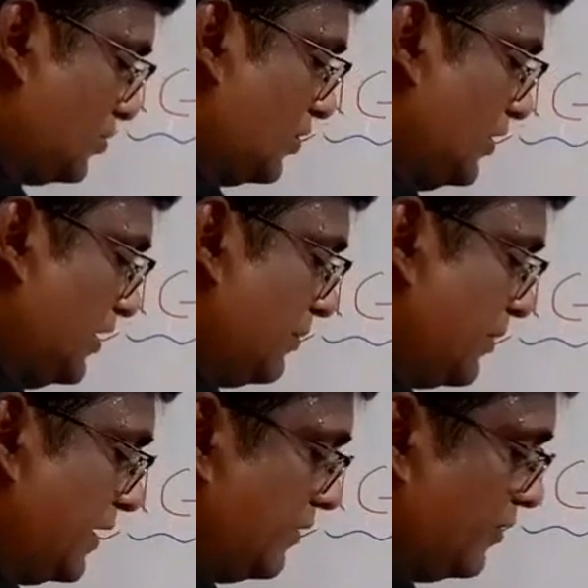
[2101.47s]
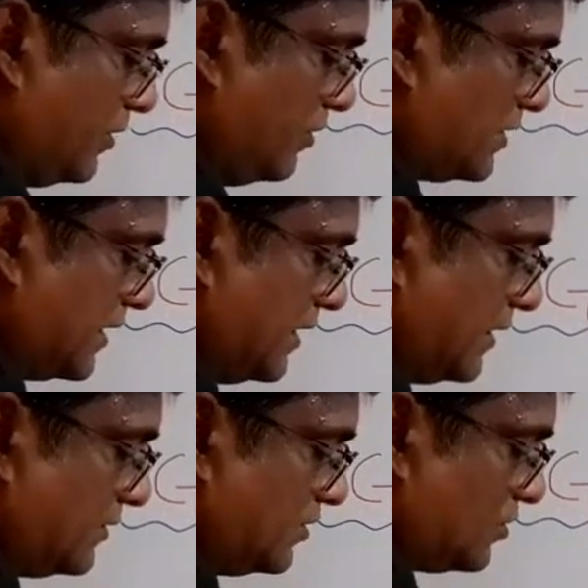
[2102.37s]
also linear pair. When you will say
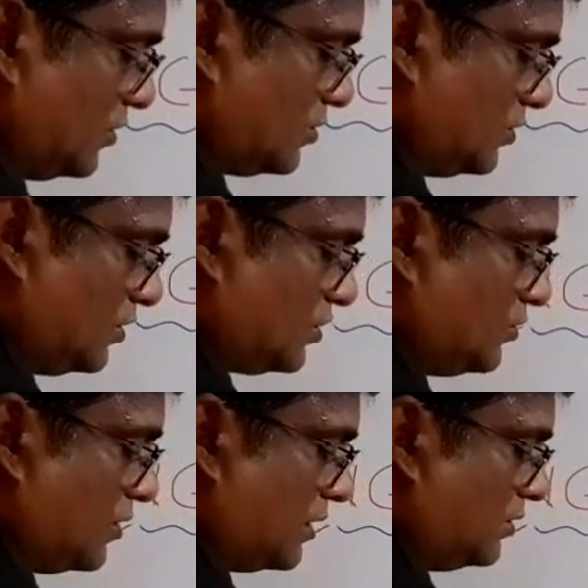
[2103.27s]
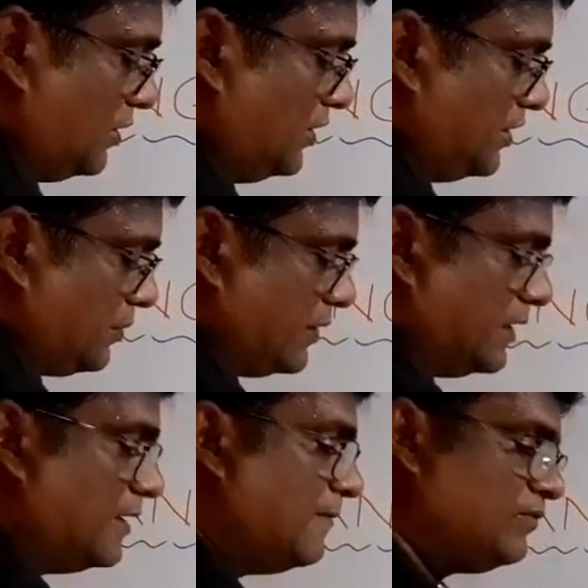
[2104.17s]
like this also, these two are the linear
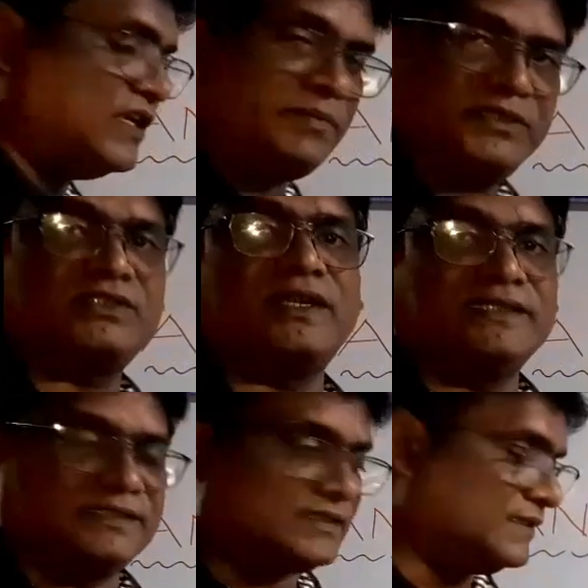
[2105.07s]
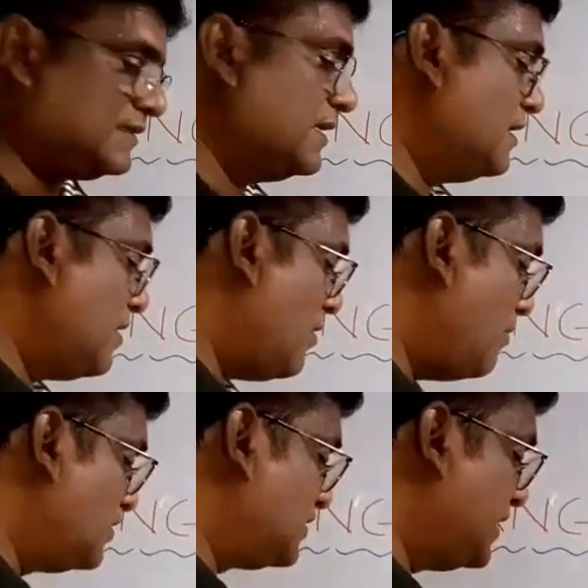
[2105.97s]
pair. That means the adjacents. How
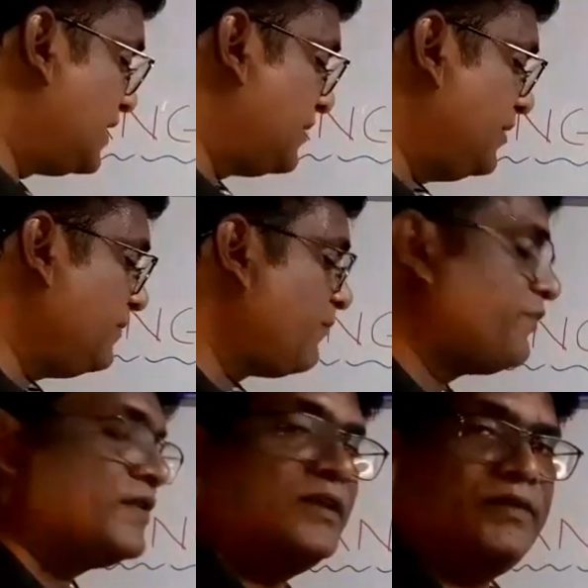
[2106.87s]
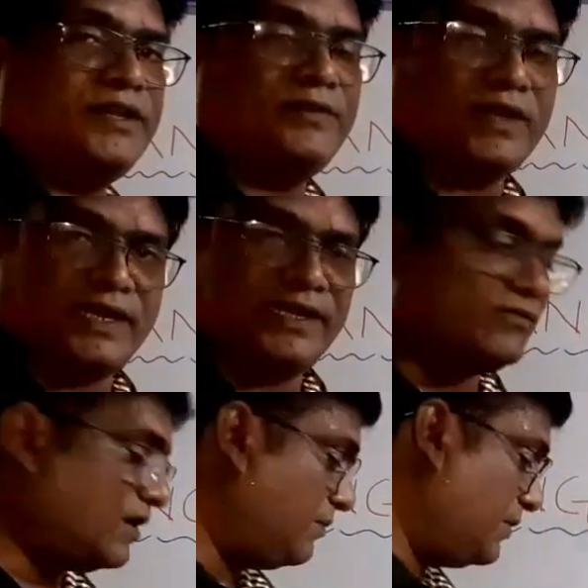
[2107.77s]
much they are giving? When you are adding
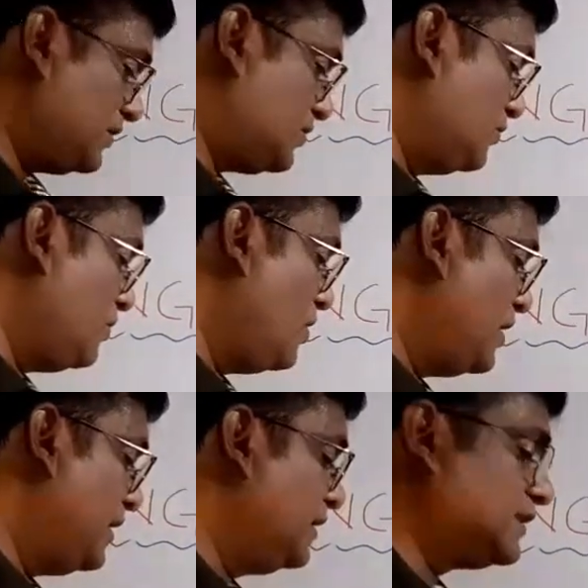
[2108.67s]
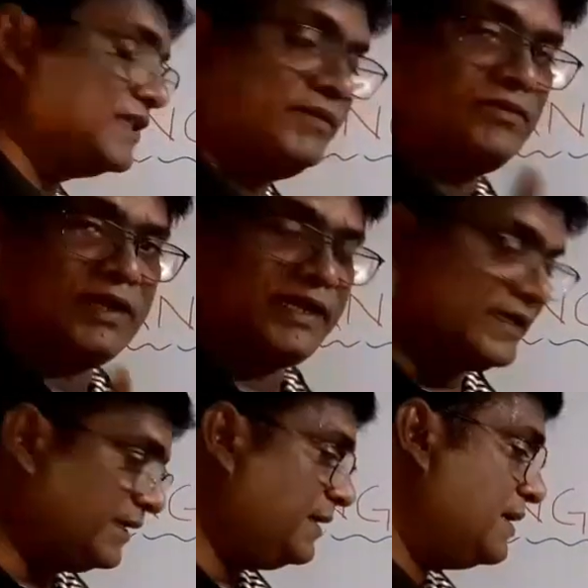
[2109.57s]
1 plus 2, it is giving
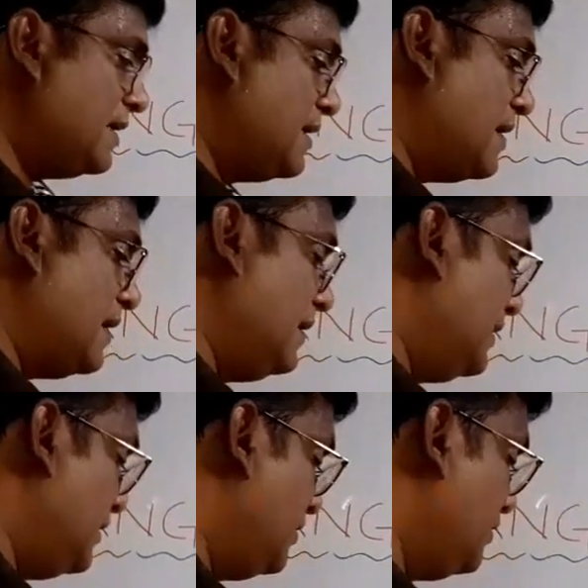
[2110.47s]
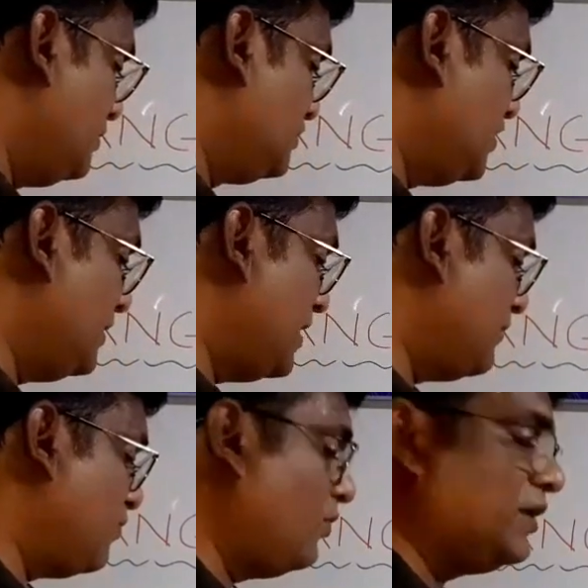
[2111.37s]
180, and 3
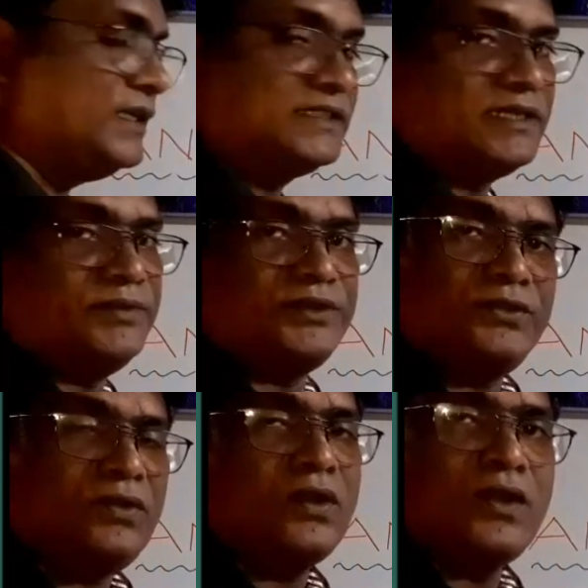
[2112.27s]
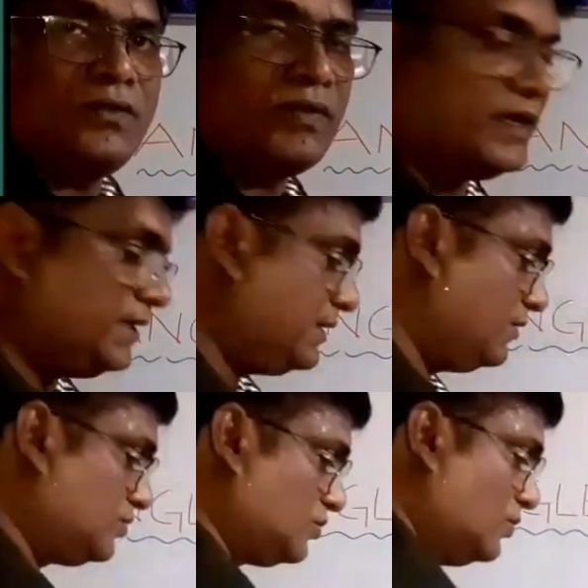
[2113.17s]
and 4, it is giving you 180
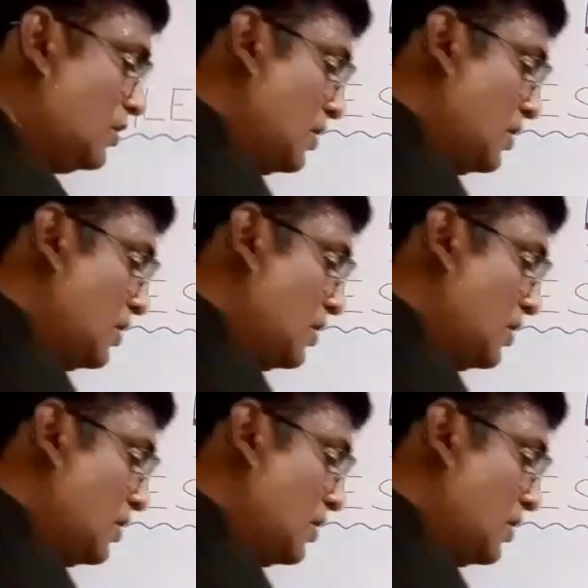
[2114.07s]
also.